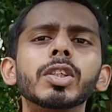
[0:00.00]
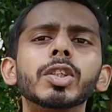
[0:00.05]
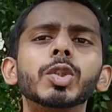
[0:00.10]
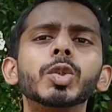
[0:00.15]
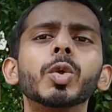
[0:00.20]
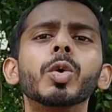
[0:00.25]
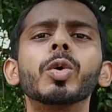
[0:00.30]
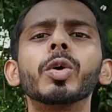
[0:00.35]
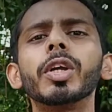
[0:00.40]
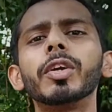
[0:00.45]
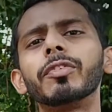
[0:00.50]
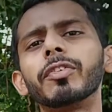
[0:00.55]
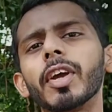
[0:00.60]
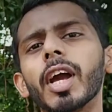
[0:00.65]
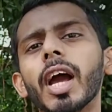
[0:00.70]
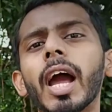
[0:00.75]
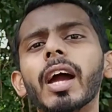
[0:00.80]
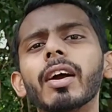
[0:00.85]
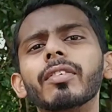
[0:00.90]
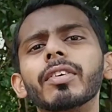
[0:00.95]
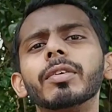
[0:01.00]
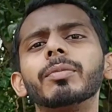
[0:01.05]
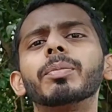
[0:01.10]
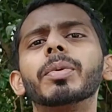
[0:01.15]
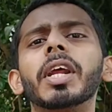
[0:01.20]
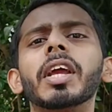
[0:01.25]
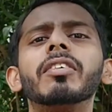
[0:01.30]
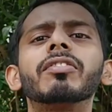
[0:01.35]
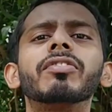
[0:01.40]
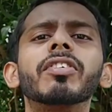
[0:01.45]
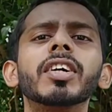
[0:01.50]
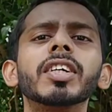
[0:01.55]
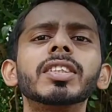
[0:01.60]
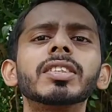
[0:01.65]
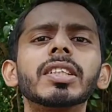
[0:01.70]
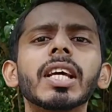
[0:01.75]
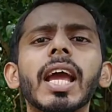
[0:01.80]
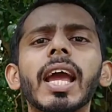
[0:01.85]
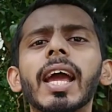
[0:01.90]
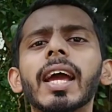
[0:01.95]
So if you are having breakfast
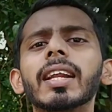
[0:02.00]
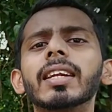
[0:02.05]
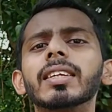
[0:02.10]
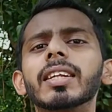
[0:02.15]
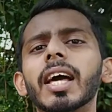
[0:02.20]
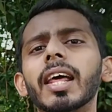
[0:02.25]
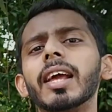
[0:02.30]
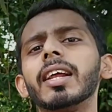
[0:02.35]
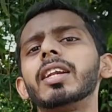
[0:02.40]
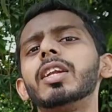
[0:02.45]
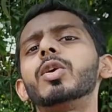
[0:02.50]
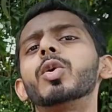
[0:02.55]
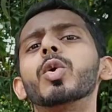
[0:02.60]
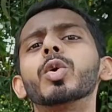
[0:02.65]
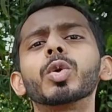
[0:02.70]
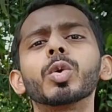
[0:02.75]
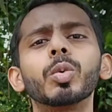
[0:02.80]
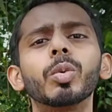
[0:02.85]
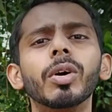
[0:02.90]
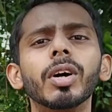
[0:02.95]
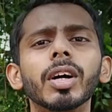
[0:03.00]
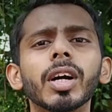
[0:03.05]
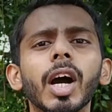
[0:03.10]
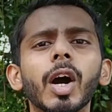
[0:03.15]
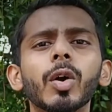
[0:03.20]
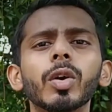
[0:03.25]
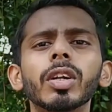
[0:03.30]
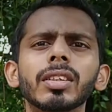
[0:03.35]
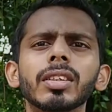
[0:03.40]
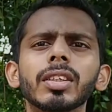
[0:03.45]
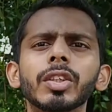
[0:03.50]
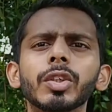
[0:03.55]
and directly go to workout,